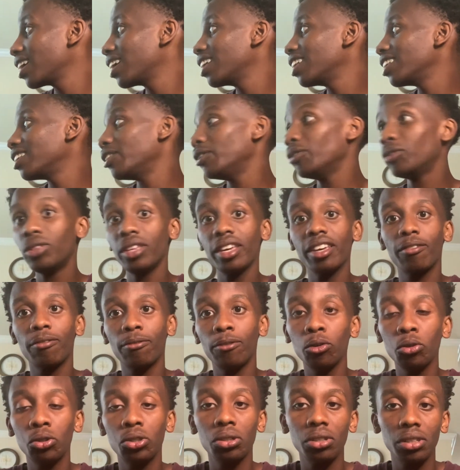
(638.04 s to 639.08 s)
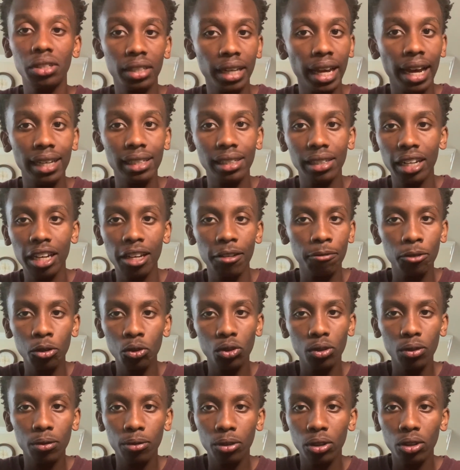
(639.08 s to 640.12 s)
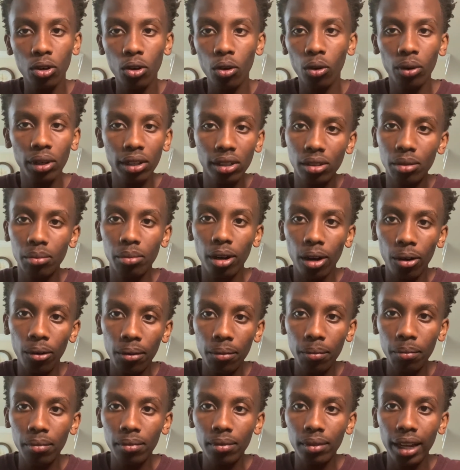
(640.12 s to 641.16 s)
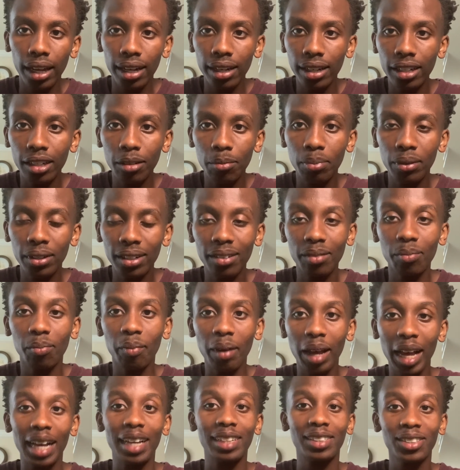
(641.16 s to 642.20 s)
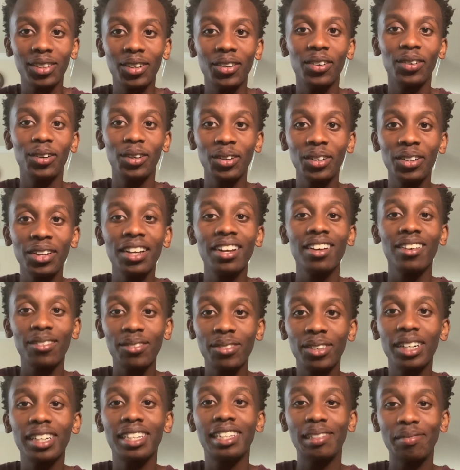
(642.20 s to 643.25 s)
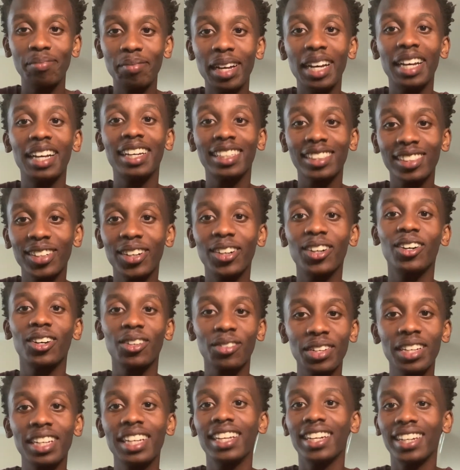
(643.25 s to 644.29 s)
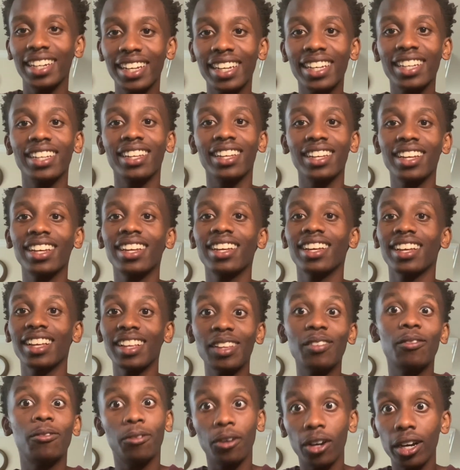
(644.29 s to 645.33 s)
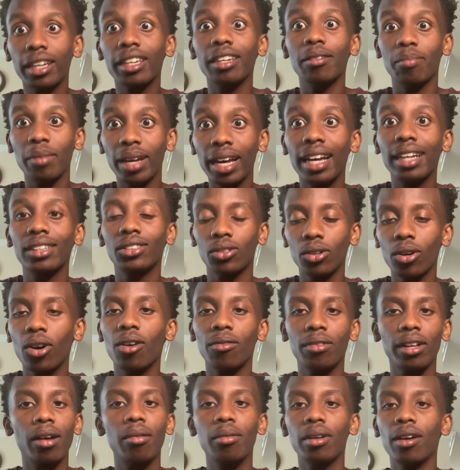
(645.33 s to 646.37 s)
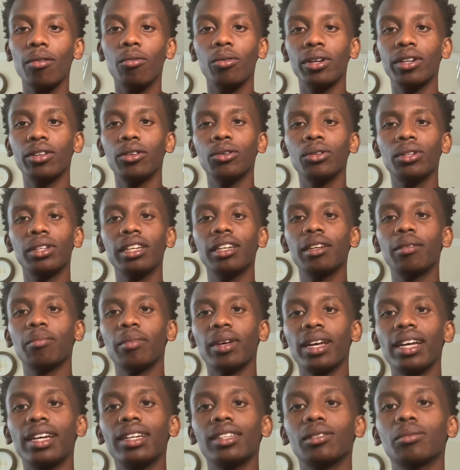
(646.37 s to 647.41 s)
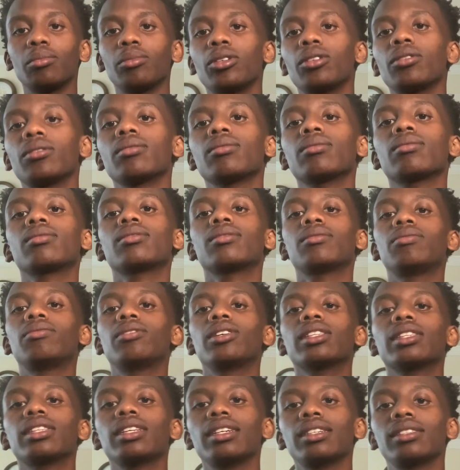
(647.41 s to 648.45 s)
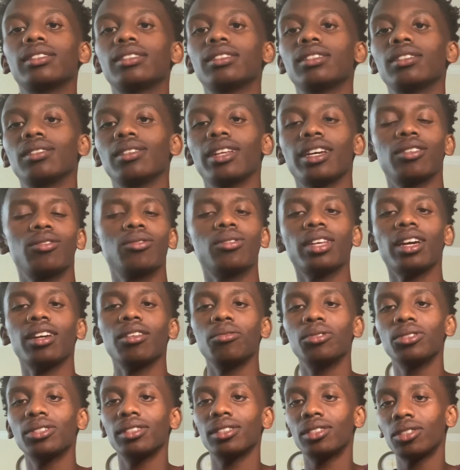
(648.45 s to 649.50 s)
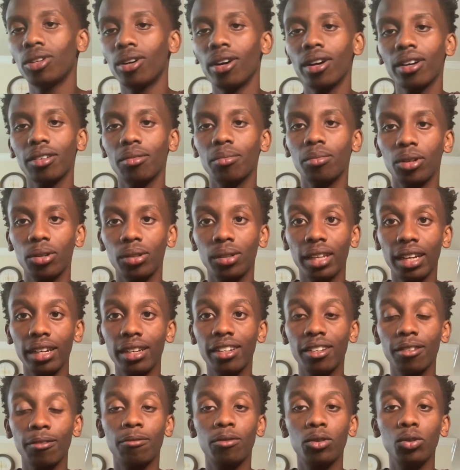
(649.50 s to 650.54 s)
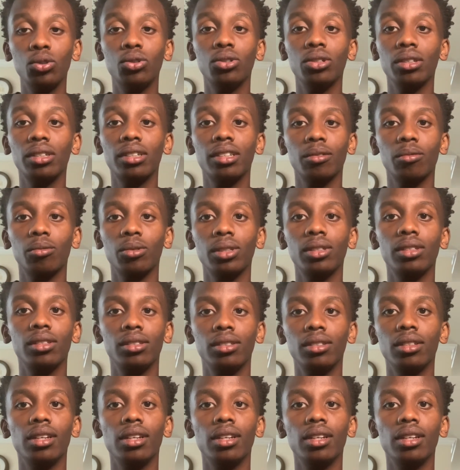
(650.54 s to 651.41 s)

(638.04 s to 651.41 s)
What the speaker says: you think Future just has a name Future for no reason, bro? That nigga put mask on, fucking mask off, nigga, fuck it, mask off. Like, I'm not wearing no damn mask, bro. Fuck that shit. Like, you thought he was just talking, bro? That nigga Future can really,